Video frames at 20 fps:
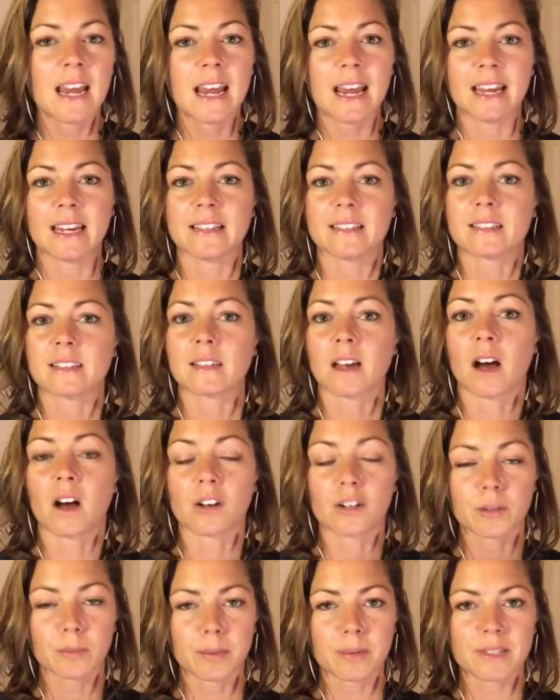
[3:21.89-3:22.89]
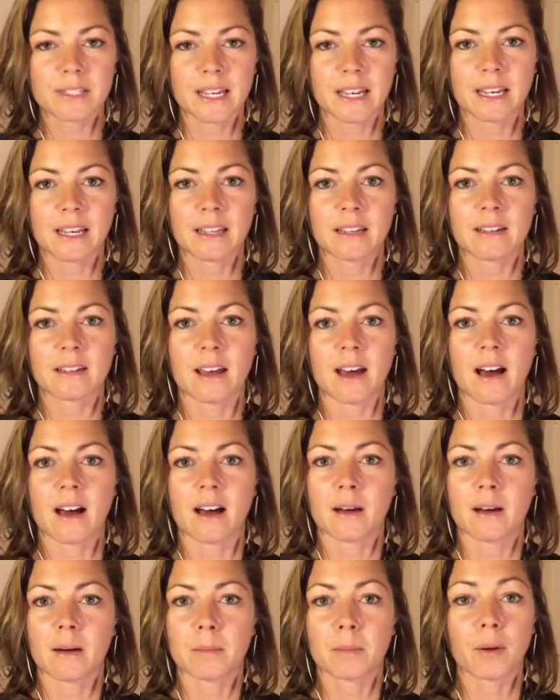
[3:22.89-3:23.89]
It's 100%
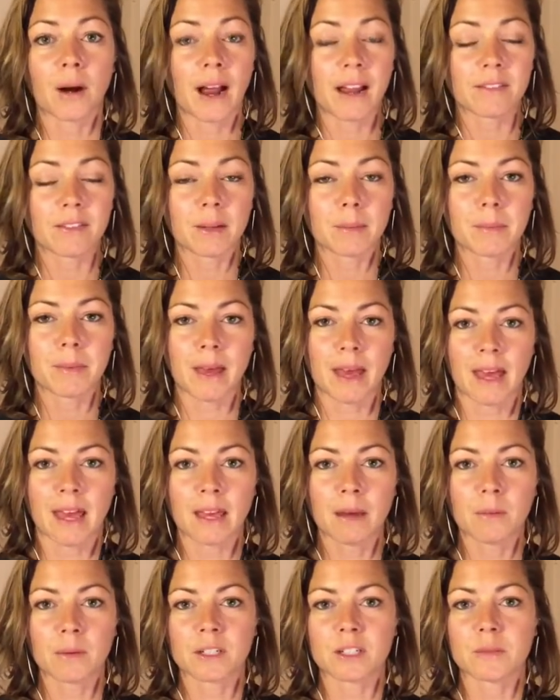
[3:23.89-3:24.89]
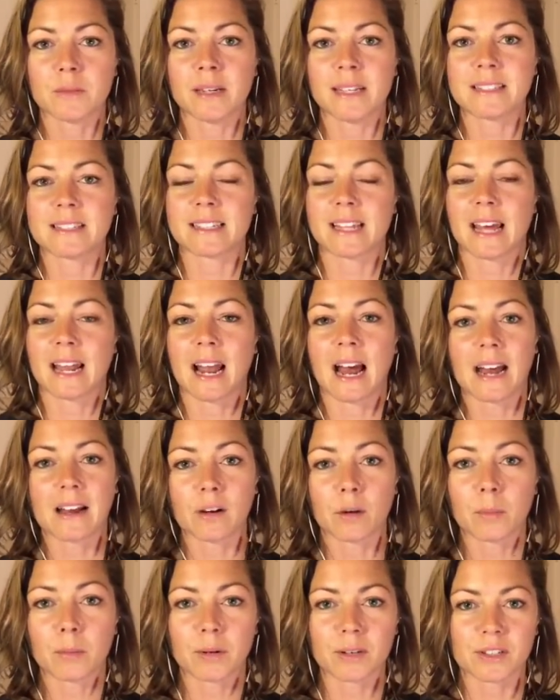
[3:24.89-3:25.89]
private pay, which means that I
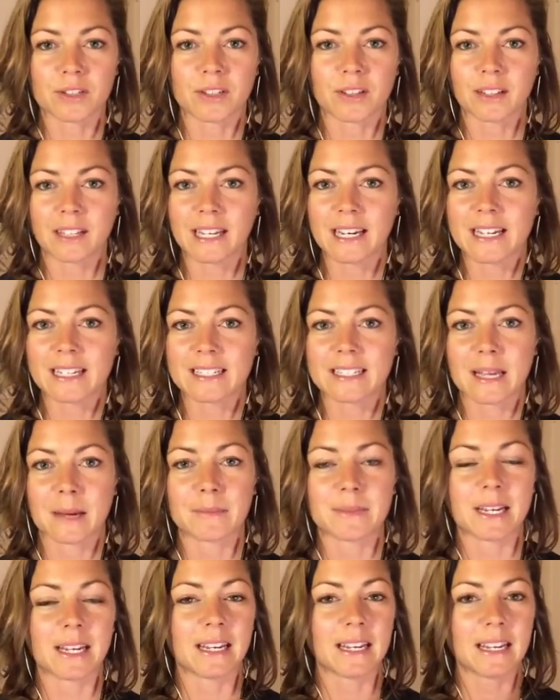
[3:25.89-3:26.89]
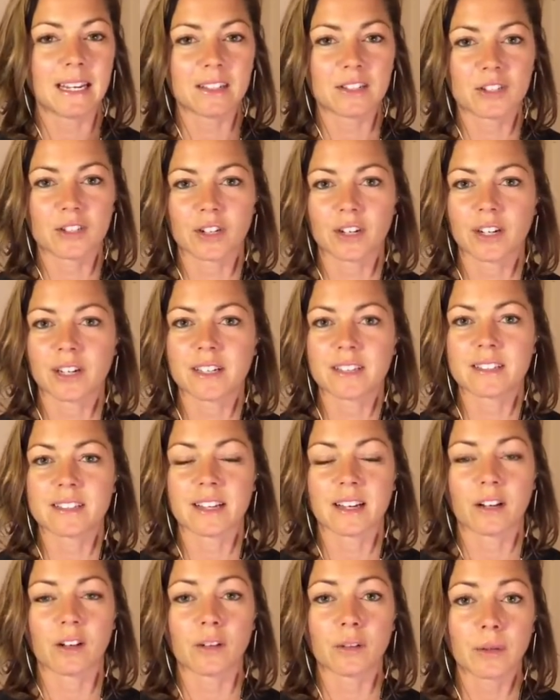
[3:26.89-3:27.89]
don't personally accept any insurance,
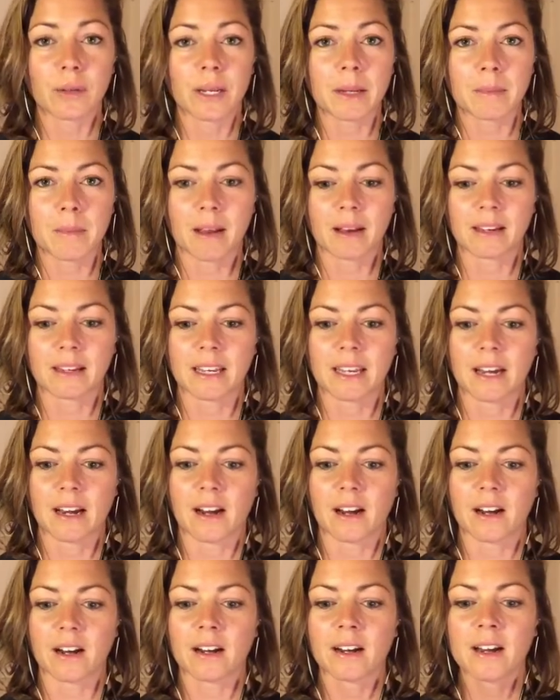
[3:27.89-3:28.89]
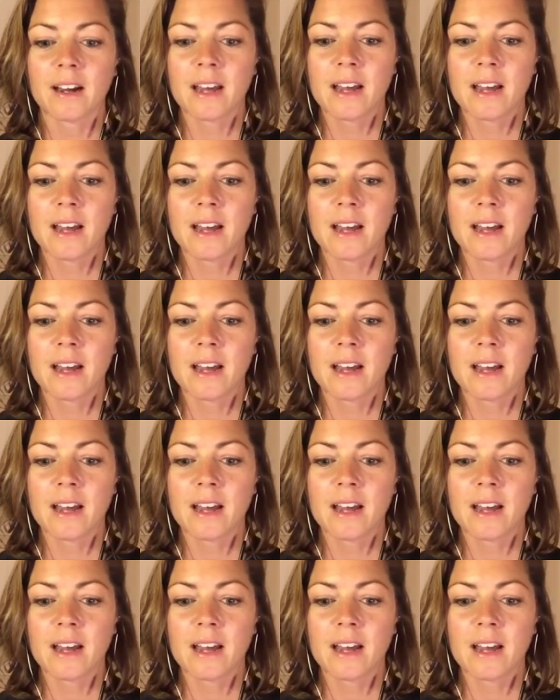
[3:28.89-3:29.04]
including Medicare,